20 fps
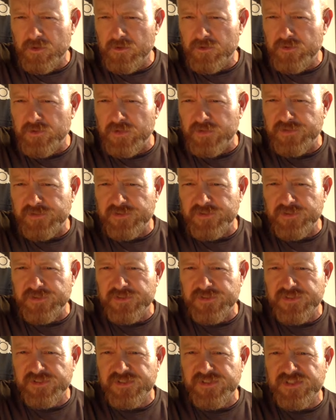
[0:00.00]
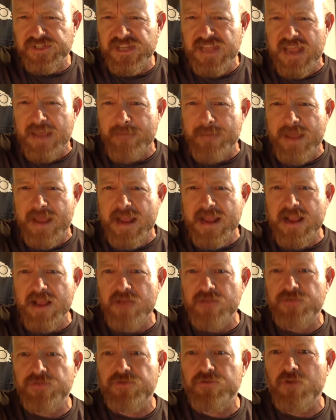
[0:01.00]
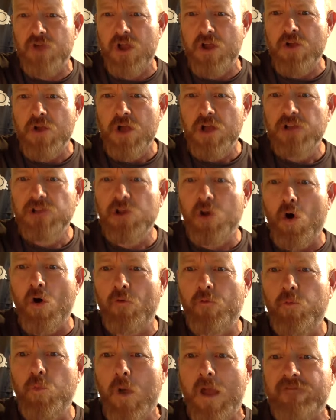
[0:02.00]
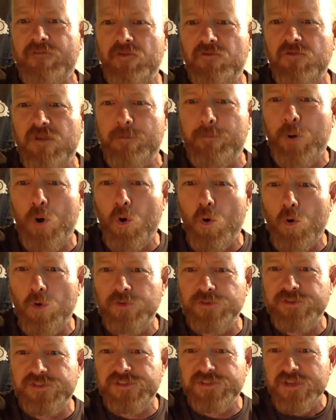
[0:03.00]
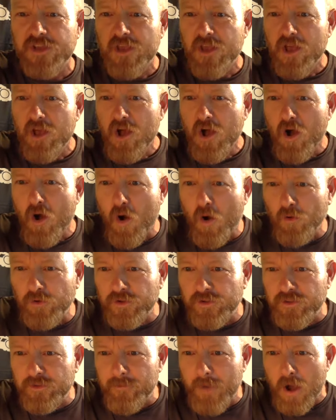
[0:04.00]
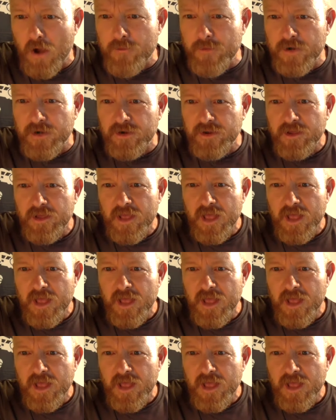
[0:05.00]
Just skimming through a lot of weather reports on at the moment.